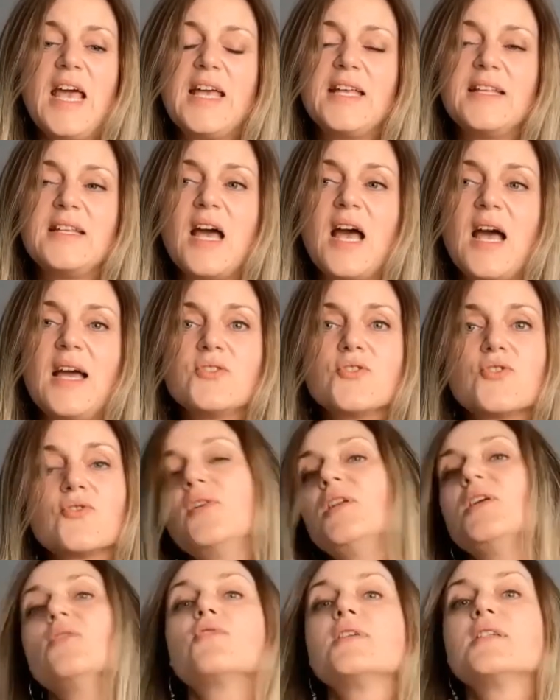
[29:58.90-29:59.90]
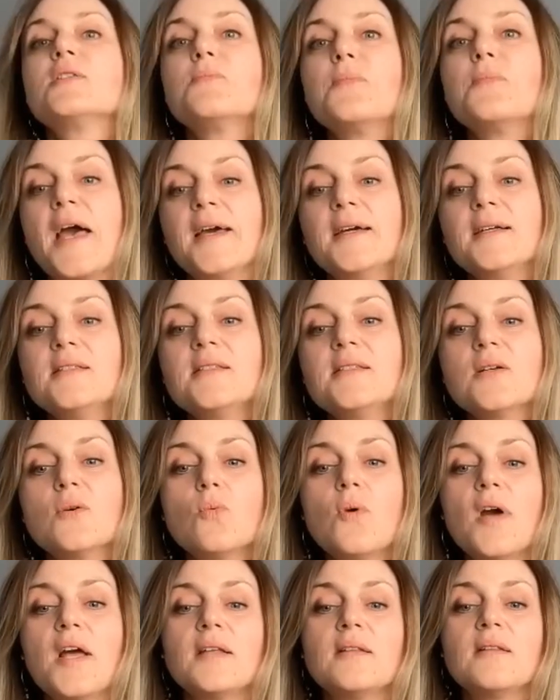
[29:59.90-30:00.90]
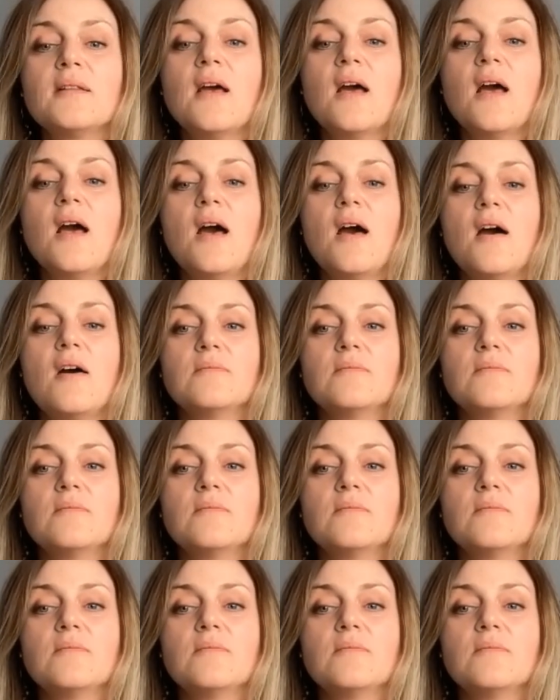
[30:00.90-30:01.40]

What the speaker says: And I truly respect when